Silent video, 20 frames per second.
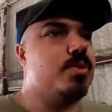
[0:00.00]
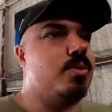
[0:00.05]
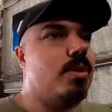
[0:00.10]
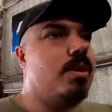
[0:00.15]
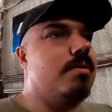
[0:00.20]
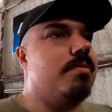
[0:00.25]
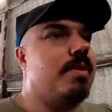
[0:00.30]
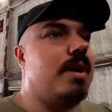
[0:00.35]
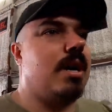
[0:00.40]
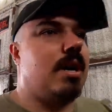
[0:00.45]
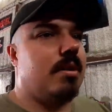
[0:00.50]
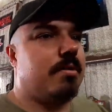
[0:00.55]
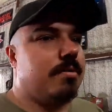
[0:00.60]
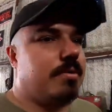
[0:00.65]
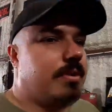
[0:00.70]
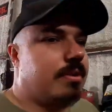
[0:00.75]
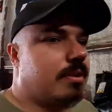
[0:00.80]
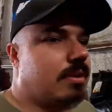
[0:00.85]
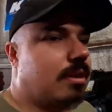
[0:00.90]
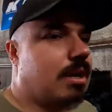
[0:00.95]
12
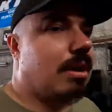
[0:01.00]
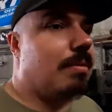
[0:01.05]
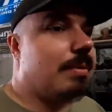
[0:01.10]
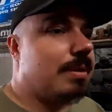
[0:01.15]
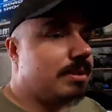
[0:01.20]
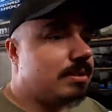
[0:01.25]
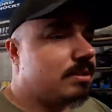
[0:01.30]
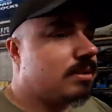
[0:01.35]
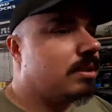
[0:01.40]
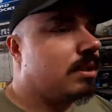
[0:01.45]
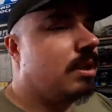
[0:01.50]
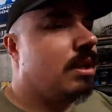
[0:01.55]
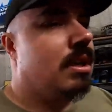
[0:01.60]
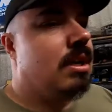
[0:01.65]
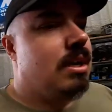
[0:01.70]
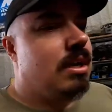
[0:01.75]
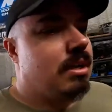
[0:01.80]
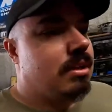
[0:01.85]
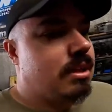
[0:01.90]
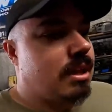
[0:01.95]
valve Cummins,
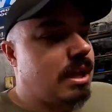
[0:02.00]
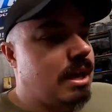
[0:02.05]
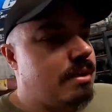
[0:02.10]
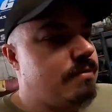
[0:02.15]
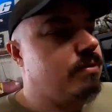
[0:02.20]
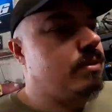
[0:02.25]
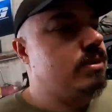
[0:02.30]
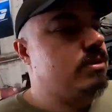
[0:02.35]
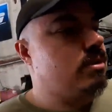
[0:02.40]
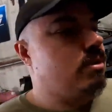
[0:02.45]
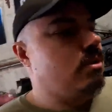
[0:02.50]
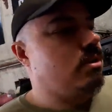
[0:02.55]
they have what's